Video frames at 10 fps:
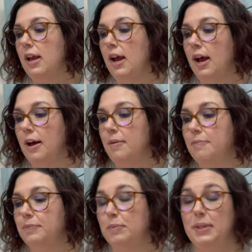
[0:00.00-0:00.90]

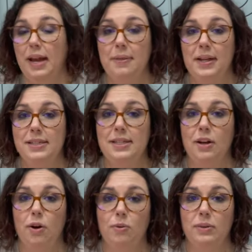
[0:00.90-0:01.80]
But yeah, that's the
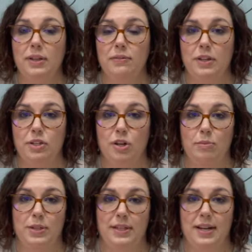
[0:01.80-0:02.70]
only finished
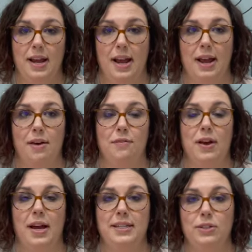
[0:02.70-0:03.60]
object that I have.
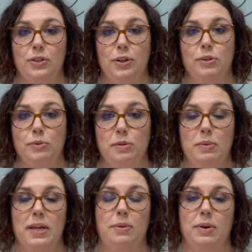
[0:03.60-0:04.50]
I took those with
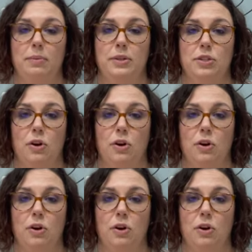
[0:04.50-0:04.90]
me when I went to